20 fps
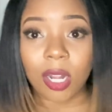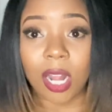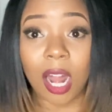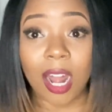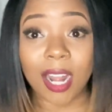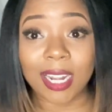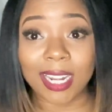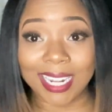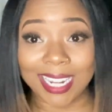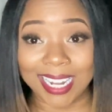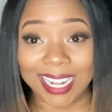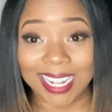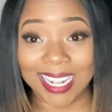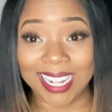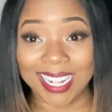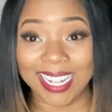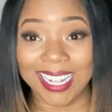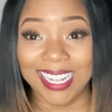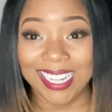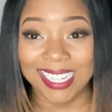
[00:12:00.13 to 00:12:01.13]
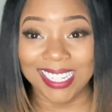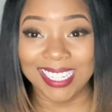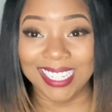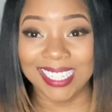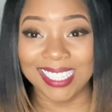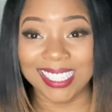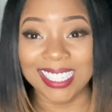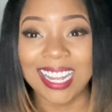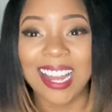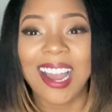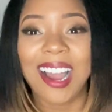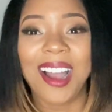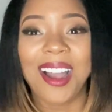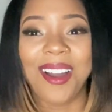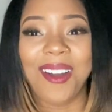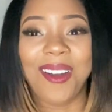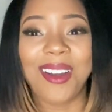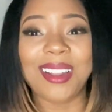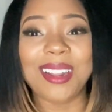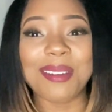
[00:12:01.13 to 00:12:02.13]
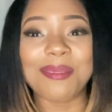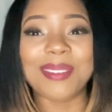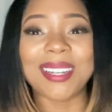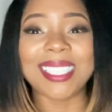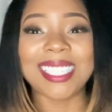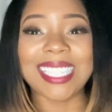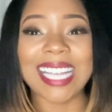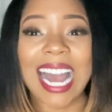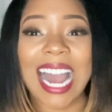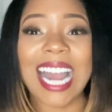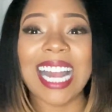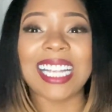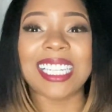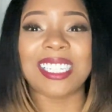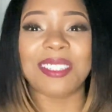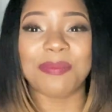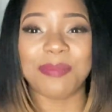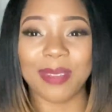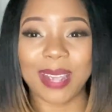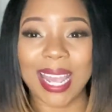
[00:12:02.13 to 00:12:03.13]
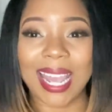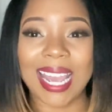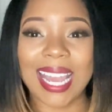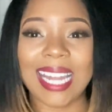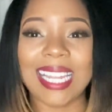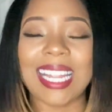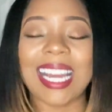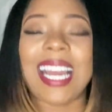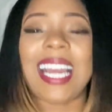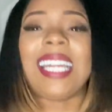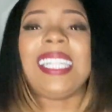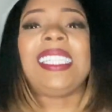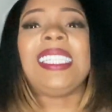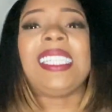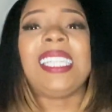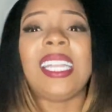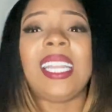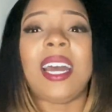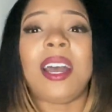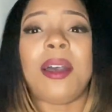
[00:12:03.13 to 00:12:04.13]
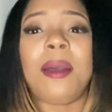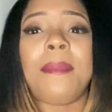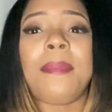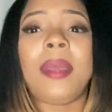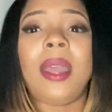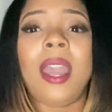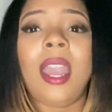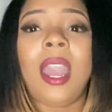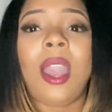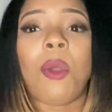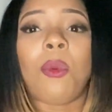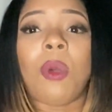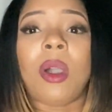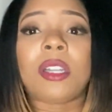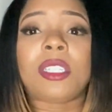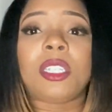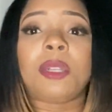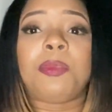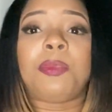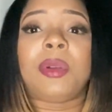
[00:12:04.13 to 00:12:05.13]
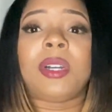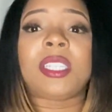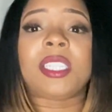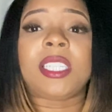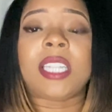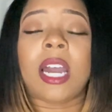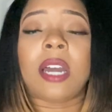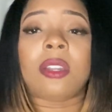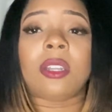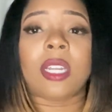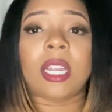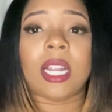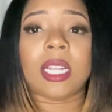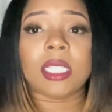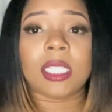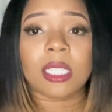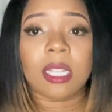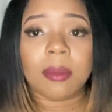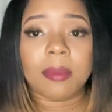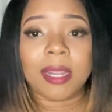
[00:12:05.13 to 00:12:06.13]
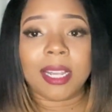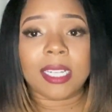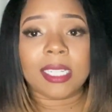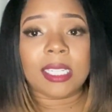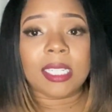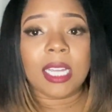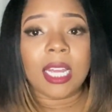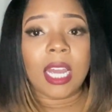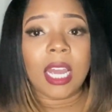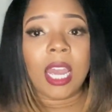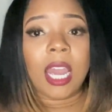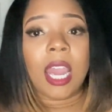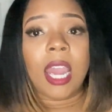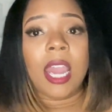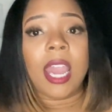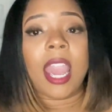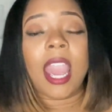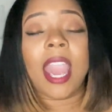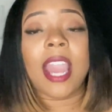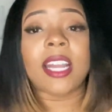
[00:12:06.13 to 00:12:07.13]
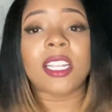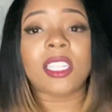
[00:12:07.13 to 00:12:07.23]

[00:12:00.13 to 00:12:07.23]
our knees on a massage bed and sit up while she pushed down on our stomachs and